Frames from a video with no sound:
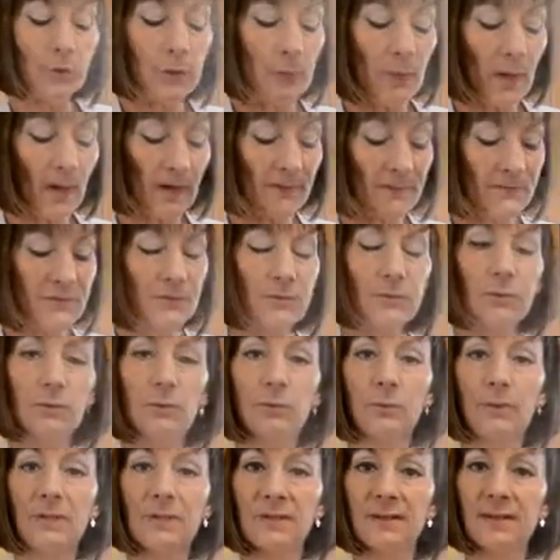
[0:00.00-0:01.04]
you have to
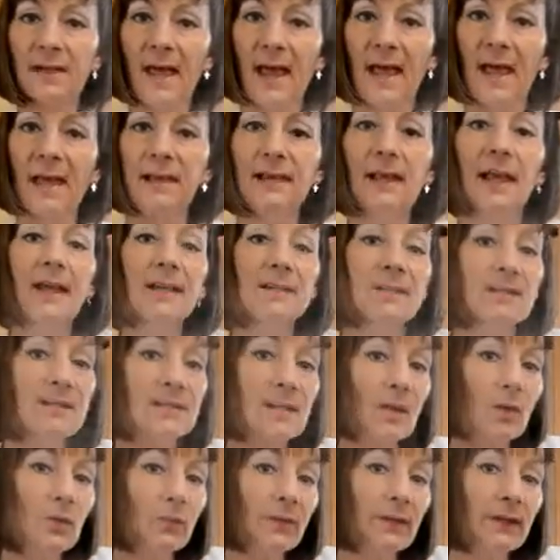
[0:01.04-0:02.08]
do is add
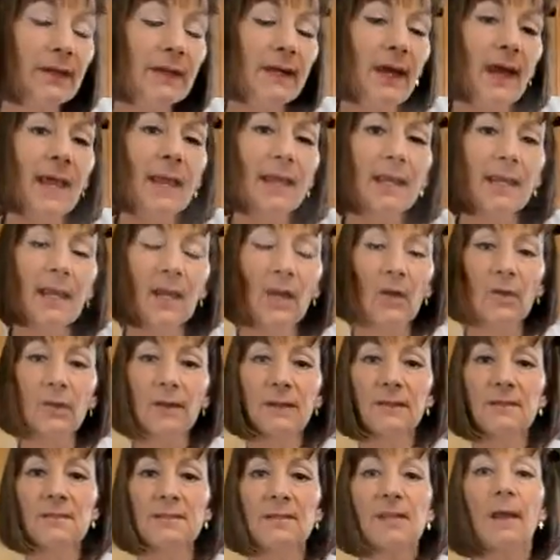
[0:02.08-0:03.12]
celery,
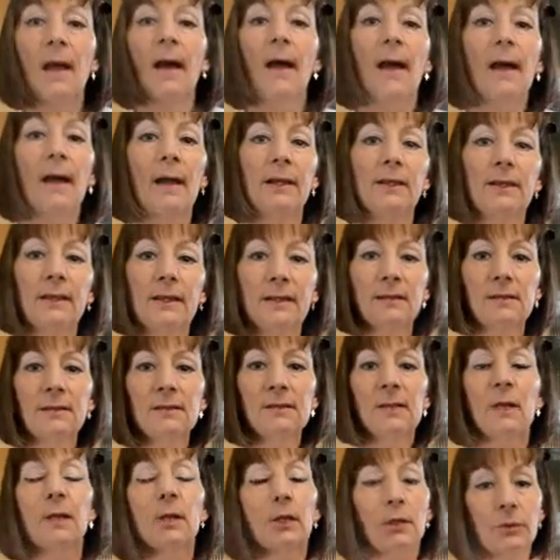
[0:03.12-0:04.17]
carrots,
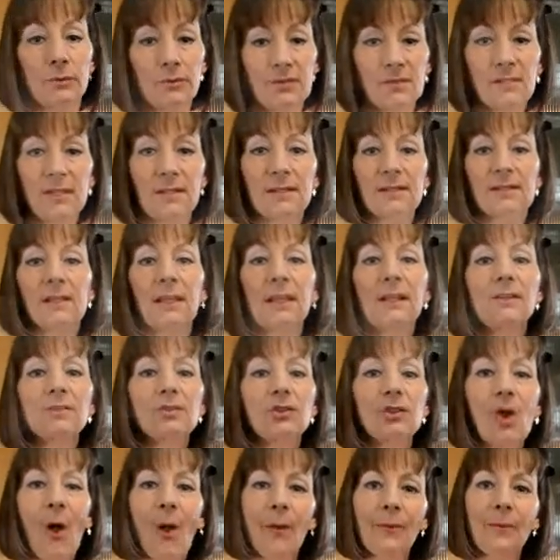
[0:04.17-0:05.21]
onion, your seasoning,
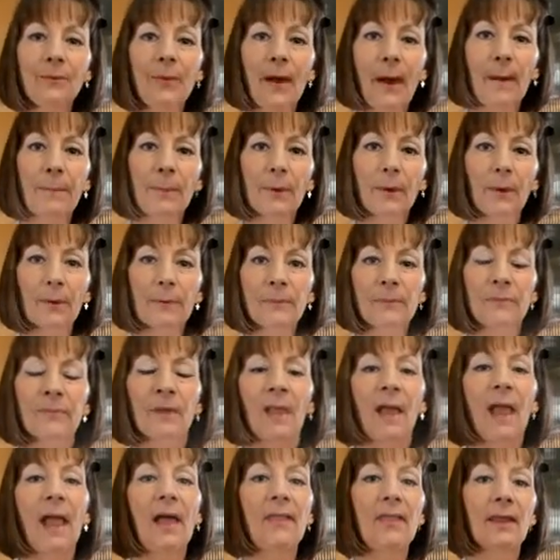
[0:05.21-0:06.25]
salt and pepper,
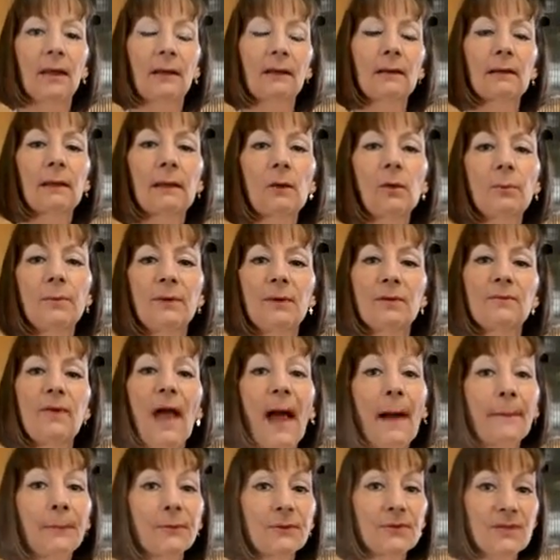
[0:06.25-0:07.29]
and then a little bit of
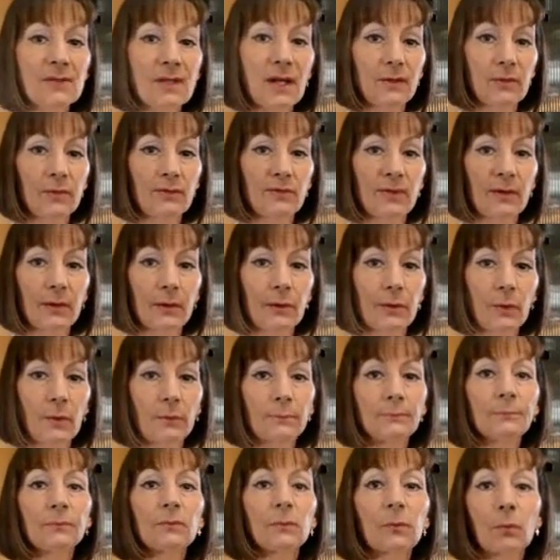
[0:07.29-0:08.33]
apple cider
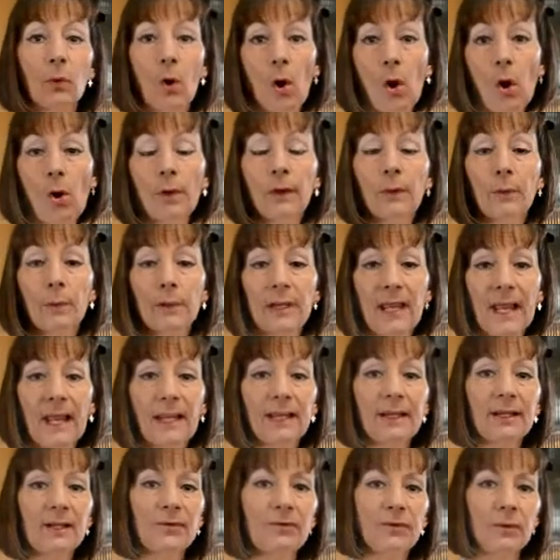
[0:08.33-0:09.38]
vinegar, raw and
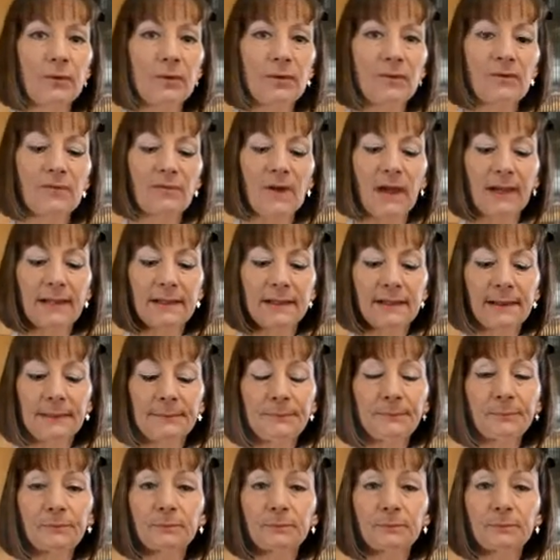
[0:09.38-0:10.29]
organic if you can find it.